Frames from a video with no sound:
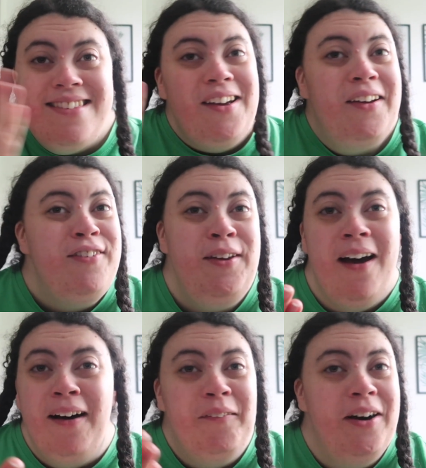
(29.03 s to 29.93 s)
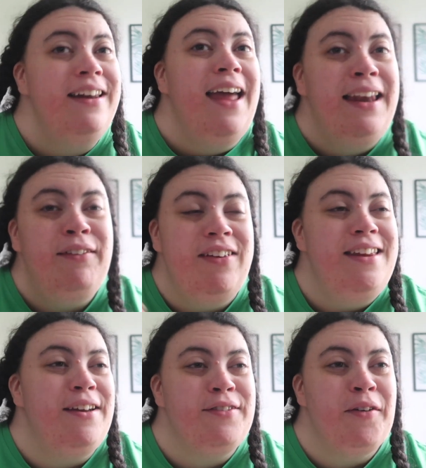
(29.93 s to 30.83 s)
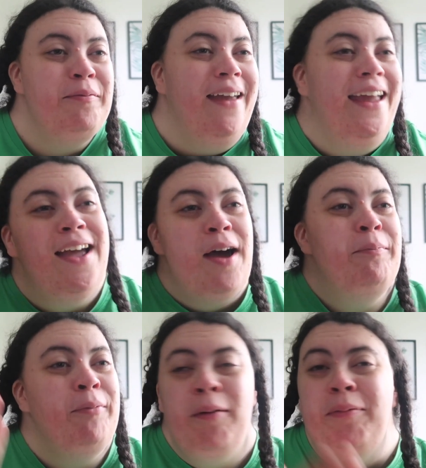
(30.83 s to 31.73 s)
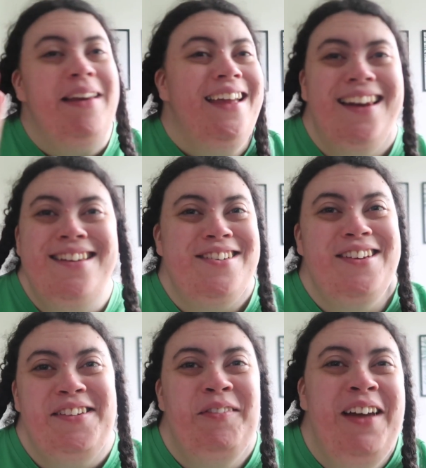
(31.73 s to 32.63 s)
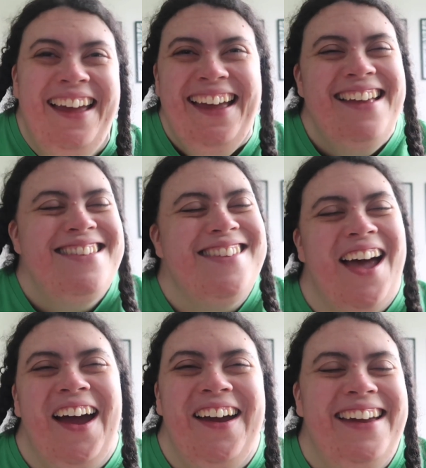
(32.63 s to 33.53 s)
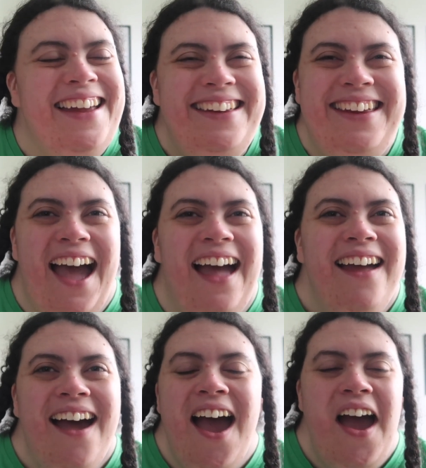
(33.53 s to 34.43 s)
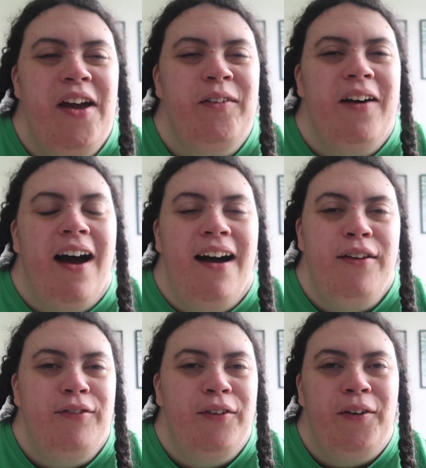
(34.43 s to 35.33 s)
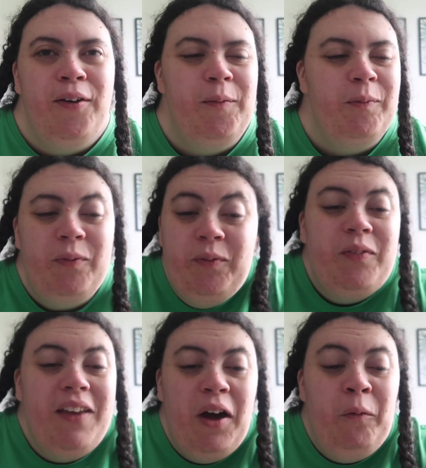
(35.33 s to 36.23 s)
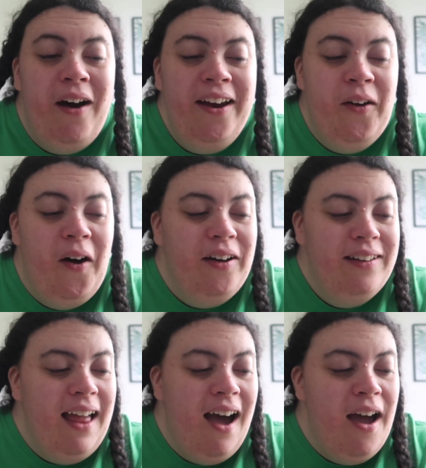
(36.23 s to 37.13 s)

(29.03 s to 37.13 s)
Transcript: So if you want any videos from me, I'm probably gonna do them. So yeah, I thought, why not?